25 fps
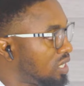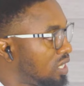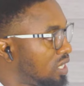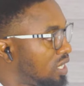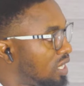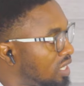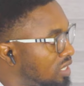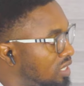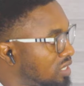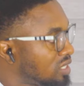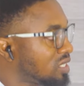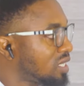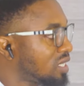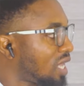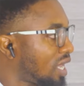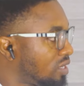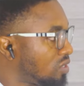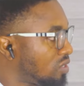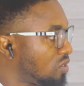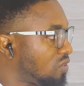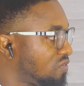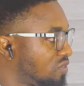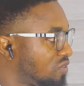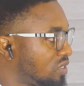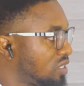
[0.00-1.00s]
inside
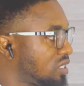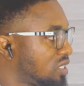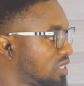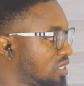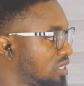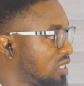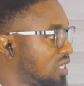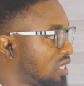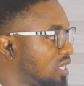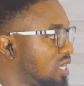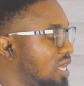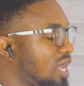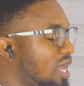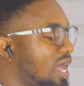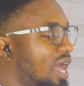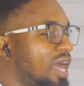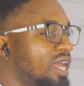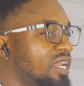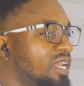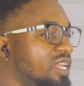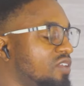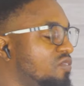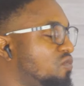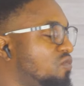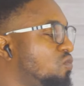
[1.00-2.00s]
of it.
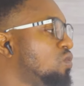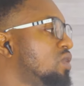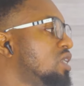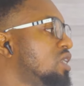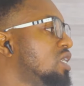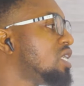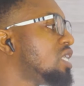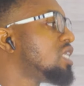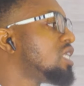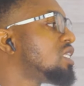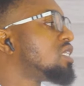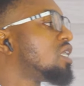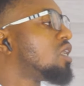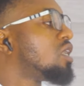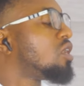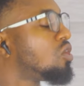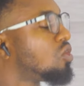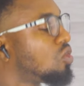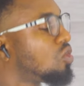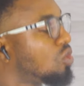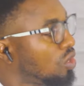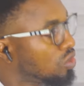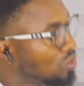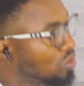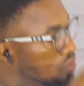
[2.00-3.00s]
And if we eat a
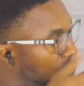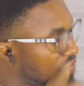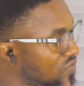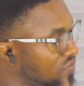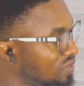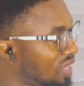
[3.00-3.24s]
lot of